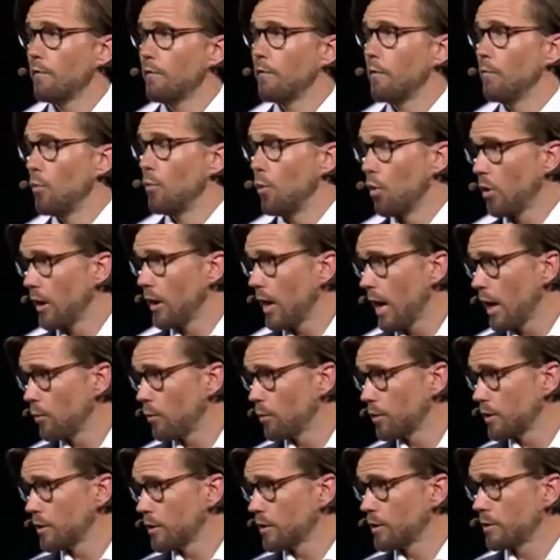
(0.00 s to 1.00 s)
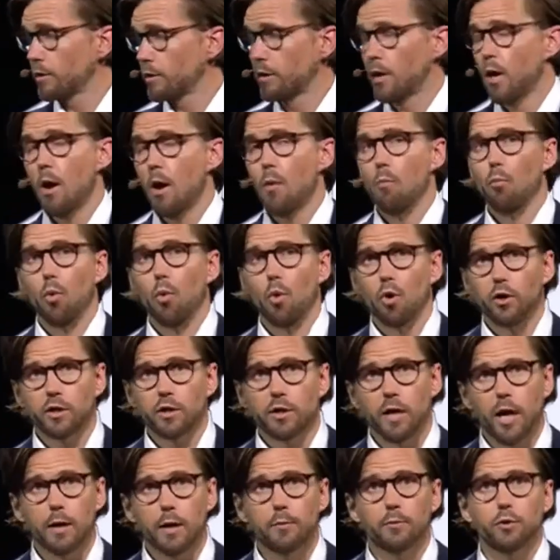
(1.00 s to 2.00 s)
more languages, more
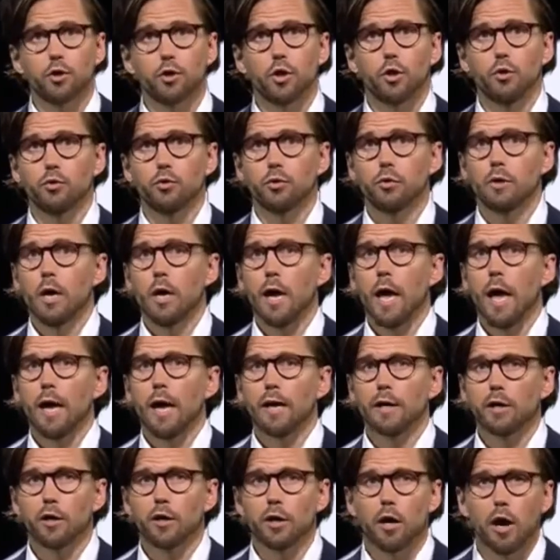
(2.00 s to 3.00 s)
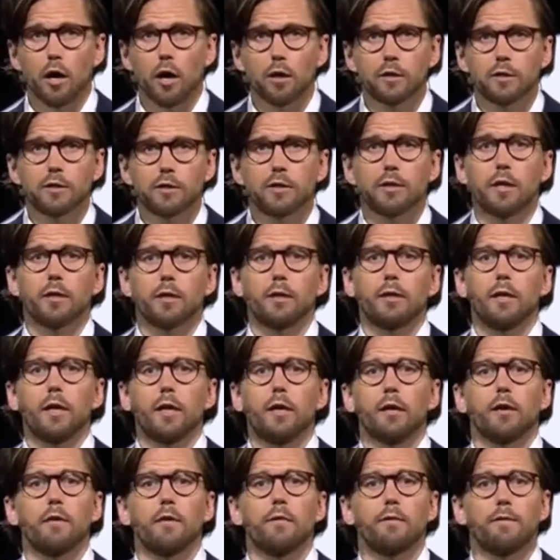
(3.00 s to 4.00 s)
time zones, and
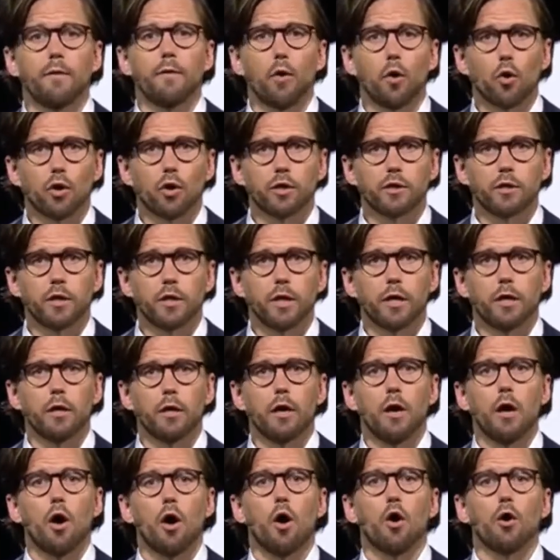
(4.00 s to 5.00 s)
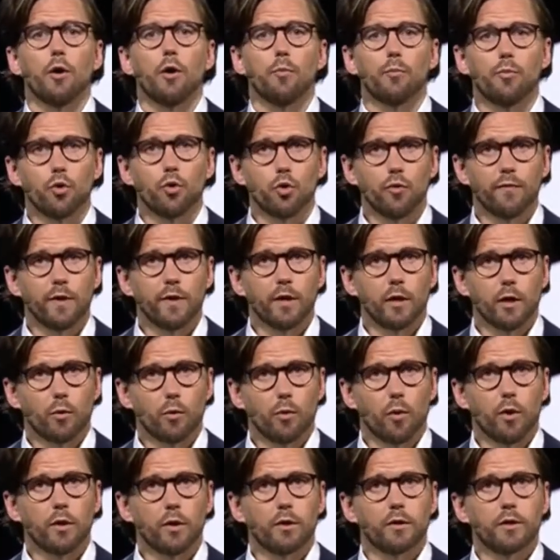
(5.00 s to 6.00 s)
constantly focusing on improving the
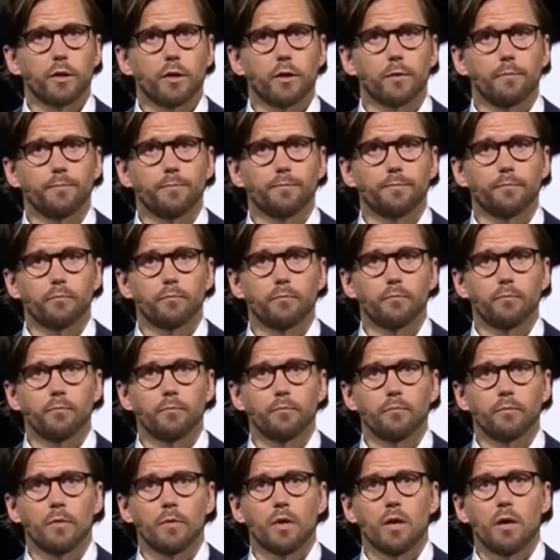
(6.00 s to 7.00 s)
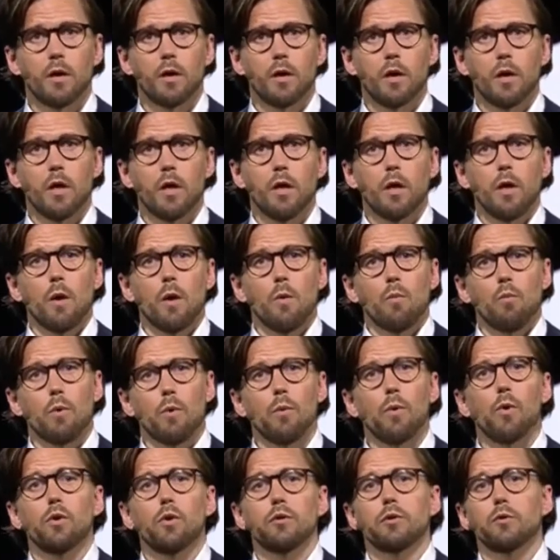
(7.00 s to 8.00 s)
quality. We
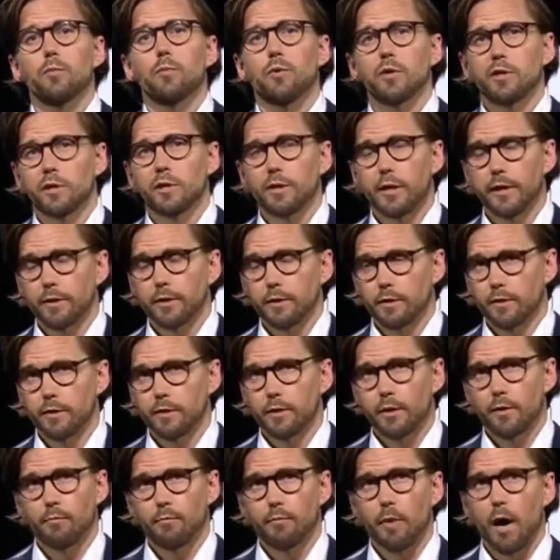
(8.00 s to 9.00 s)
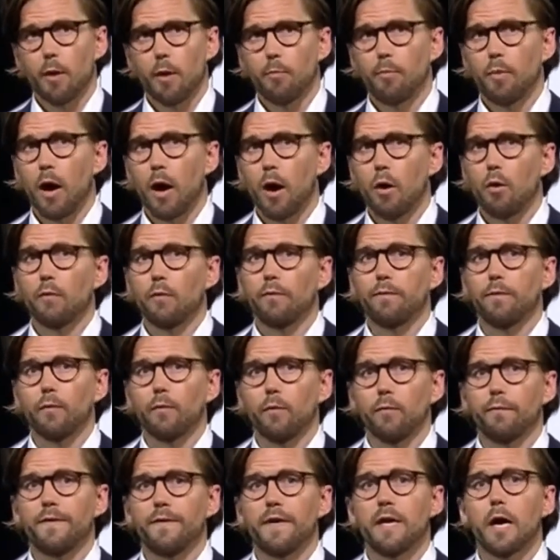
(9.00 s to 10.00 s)
will also present a powerful
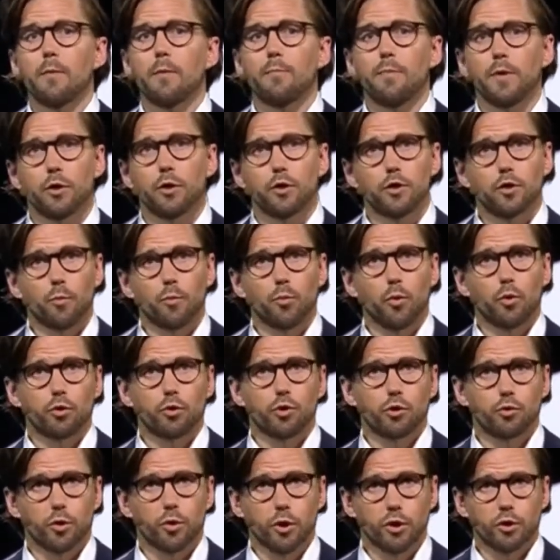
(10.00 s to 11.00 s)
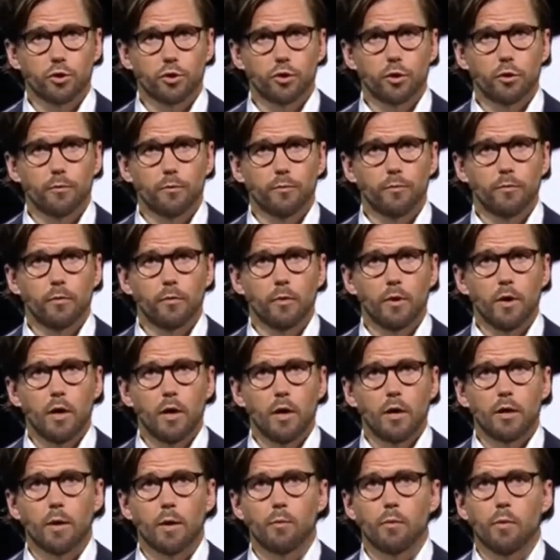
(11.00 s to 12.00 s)
VIP support structure
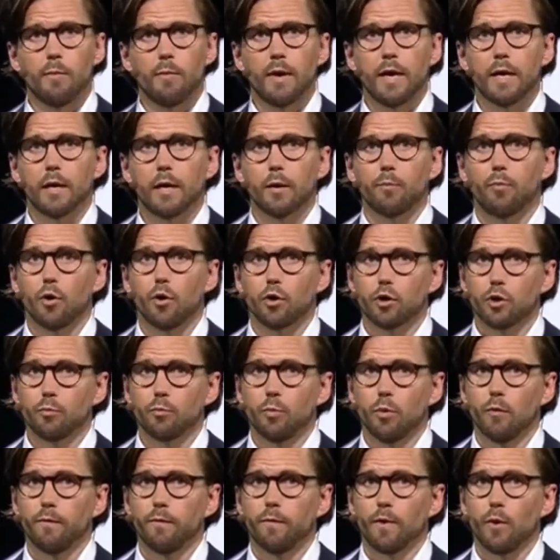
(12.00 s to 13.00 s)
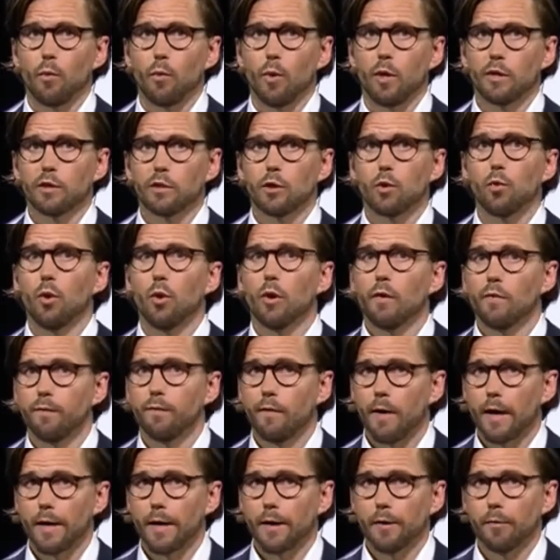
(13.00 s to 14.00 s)
that will make it possible for the ones
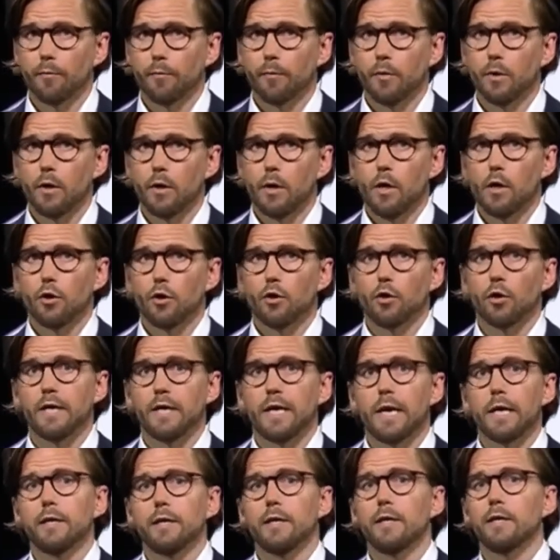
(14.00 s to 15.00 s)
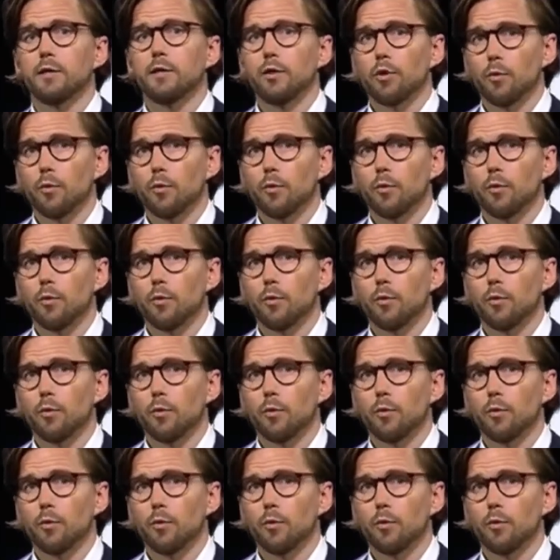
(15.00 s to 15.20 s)
qualifying to get this